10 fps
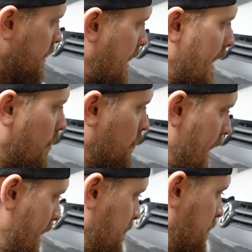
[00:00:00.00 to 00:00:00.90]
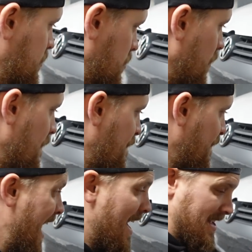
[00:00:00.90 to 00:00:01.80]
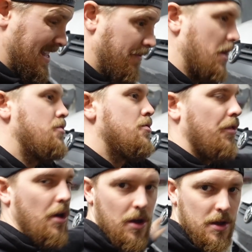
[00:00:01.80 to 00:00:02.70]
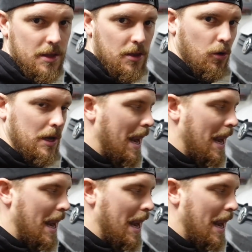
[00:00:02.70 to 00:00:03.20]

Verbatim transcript: Get it all down sort of flat, give it another good